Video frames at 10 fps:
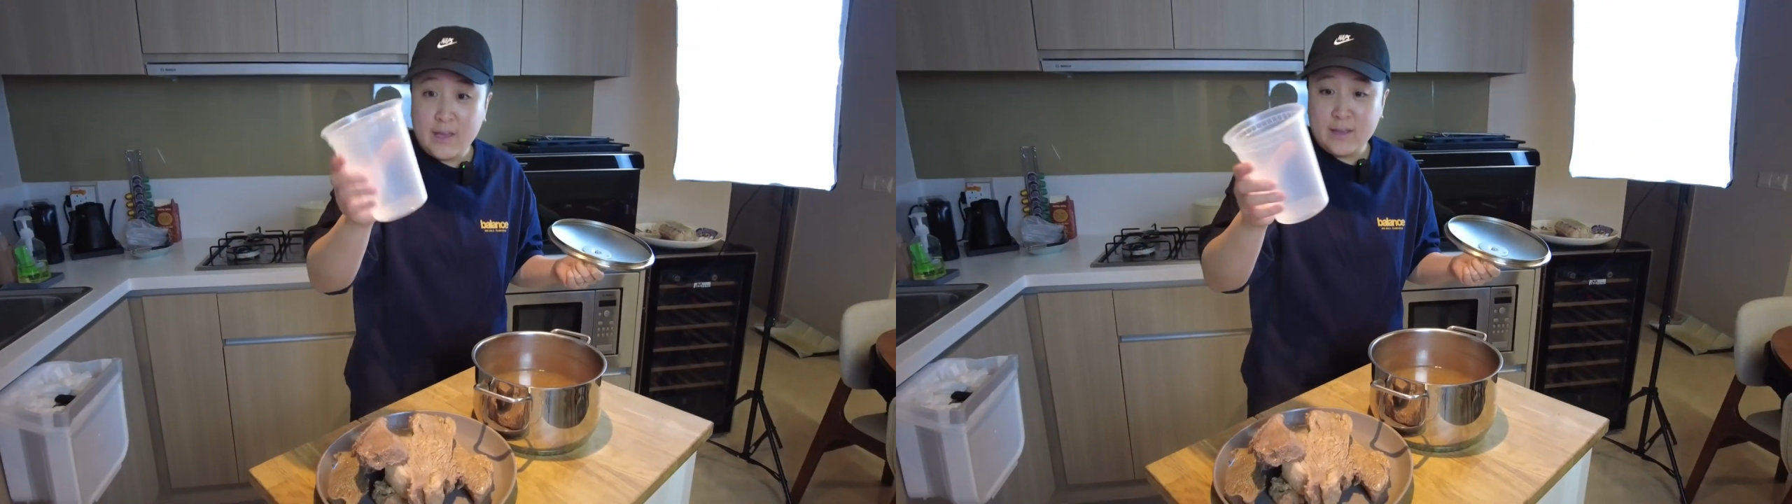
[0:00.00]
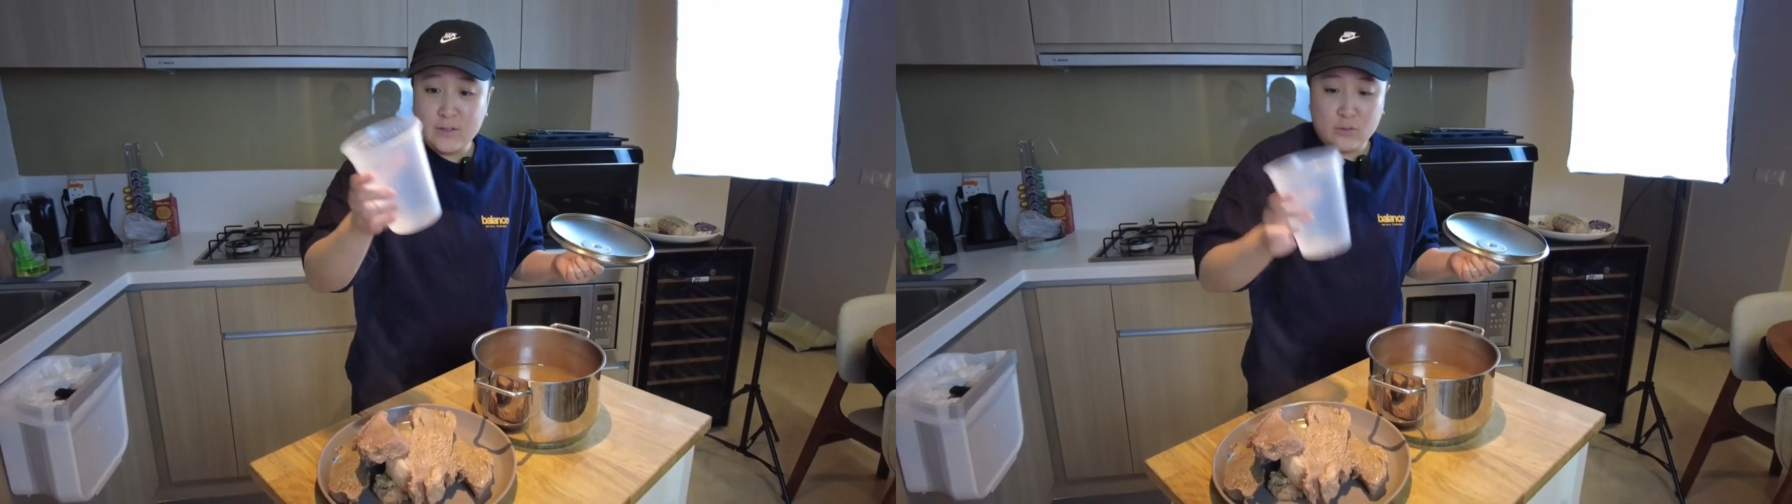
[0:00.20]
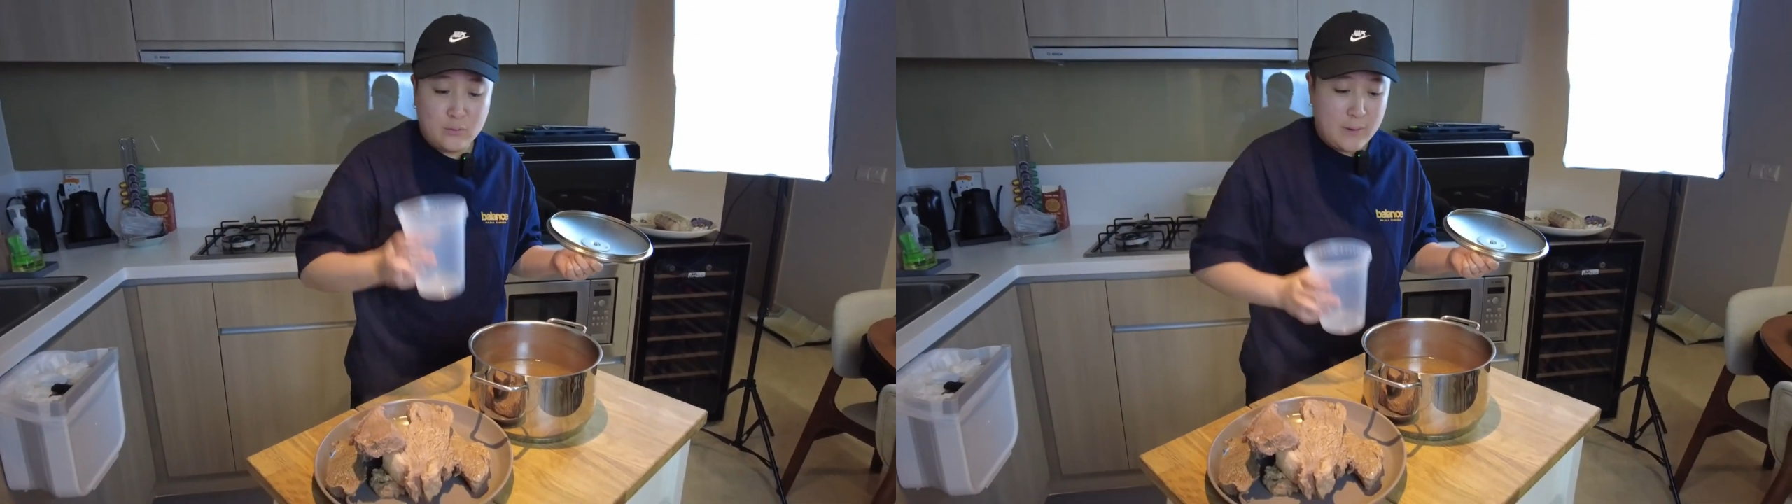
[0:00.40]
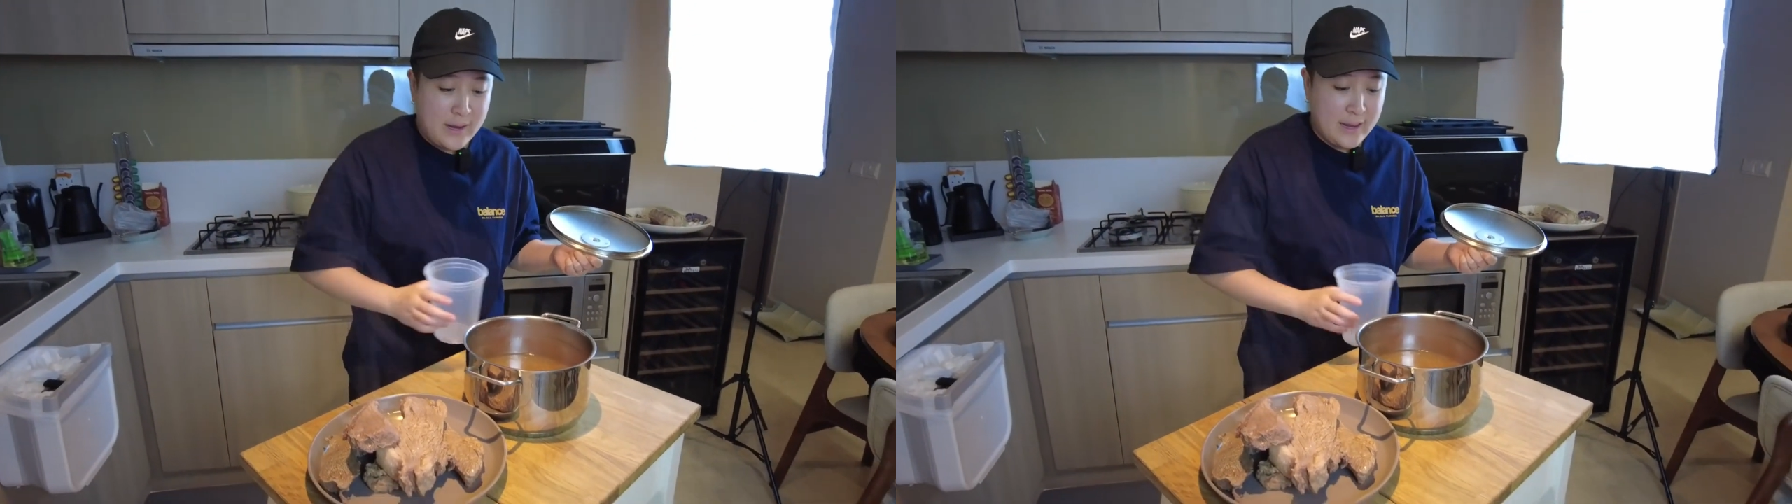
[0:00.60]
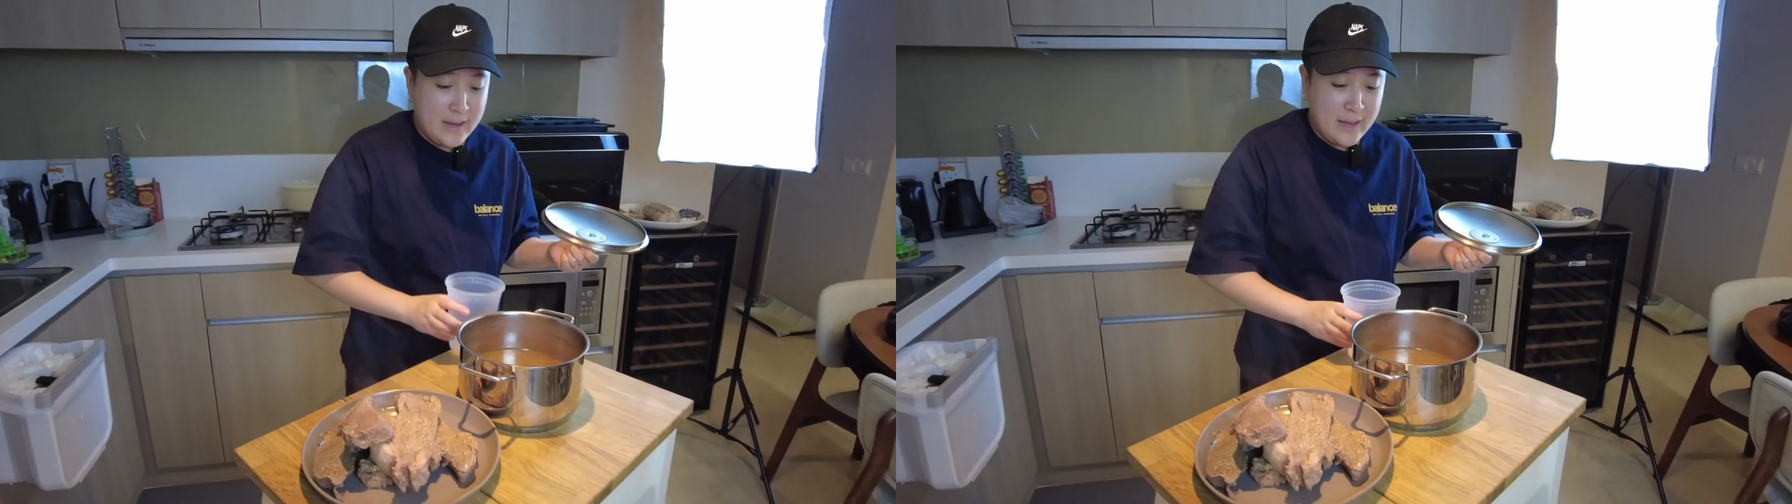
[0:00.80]
into
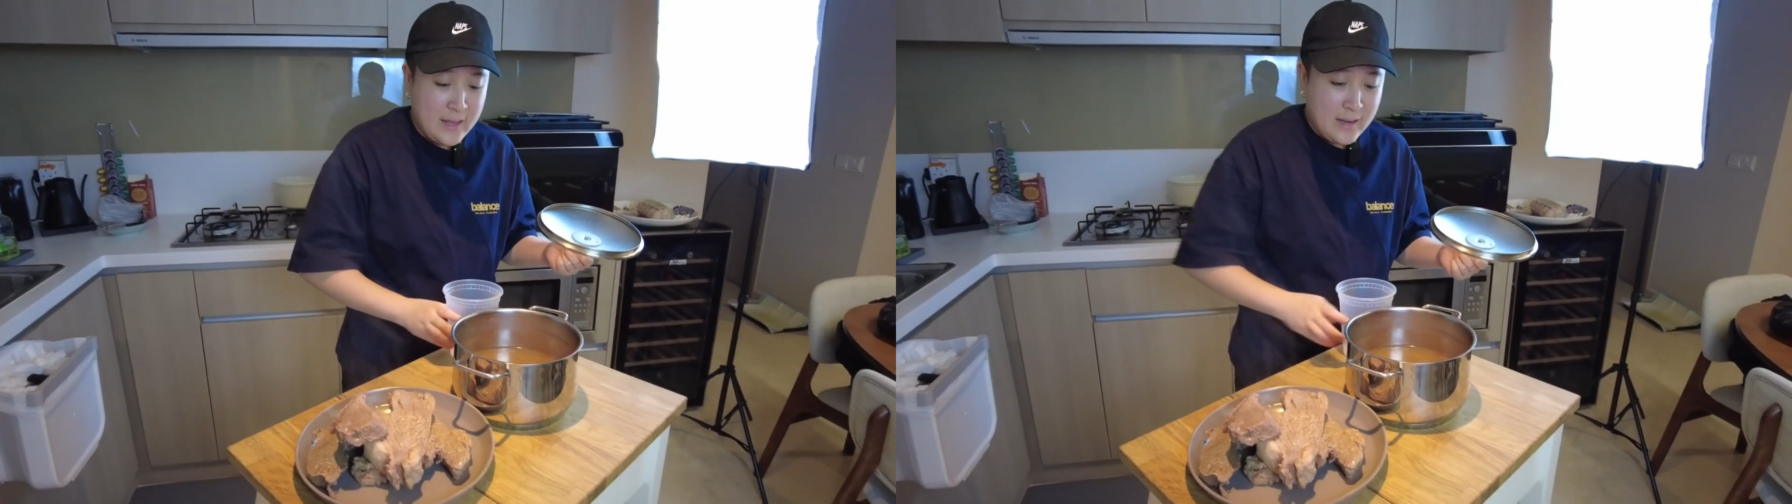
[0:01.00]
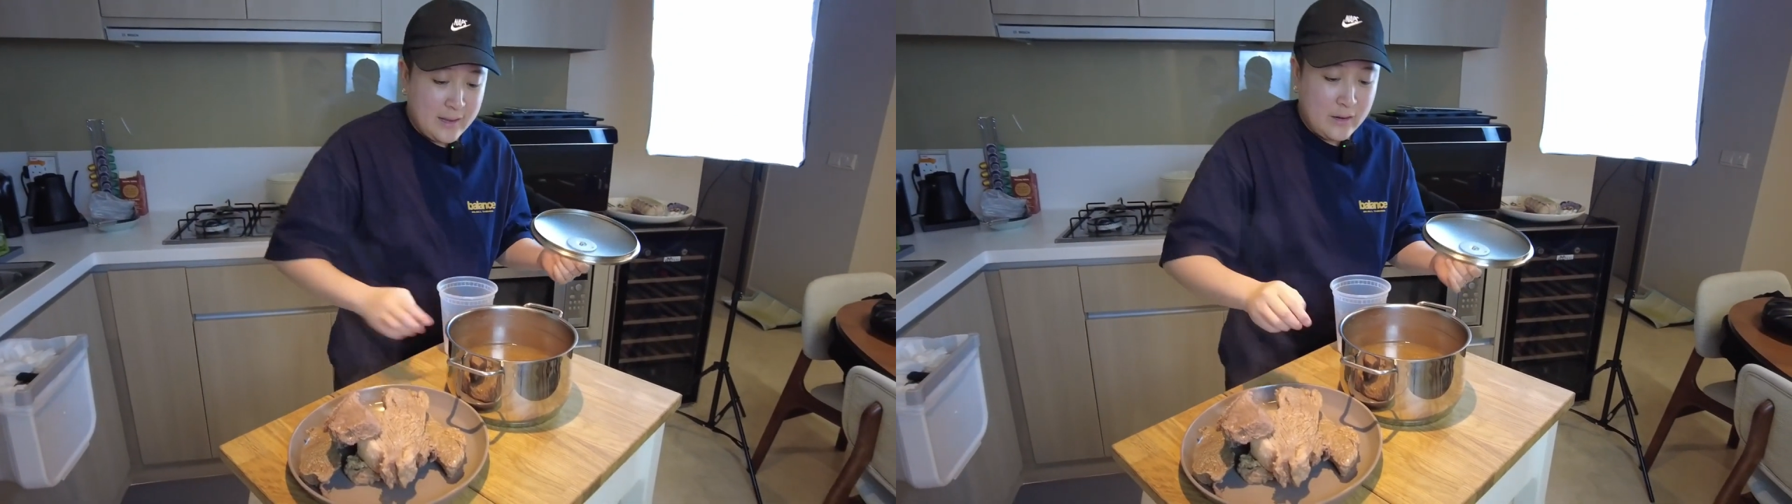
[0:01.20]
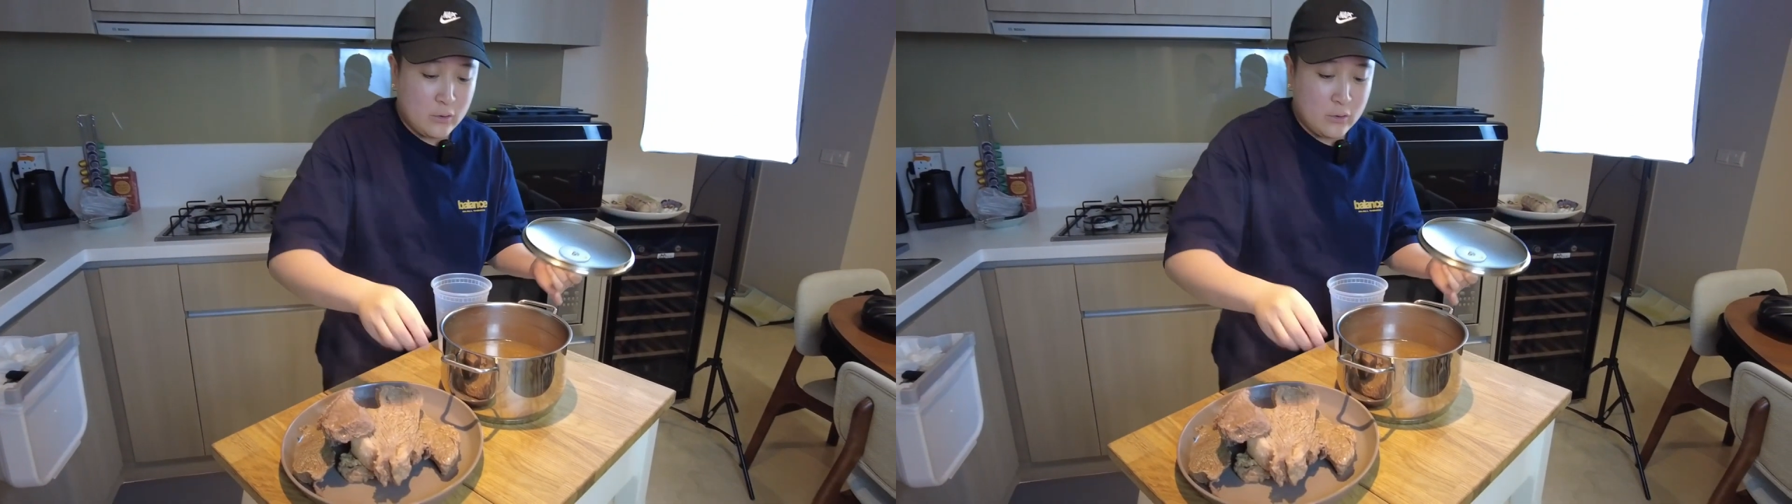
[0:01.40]
my little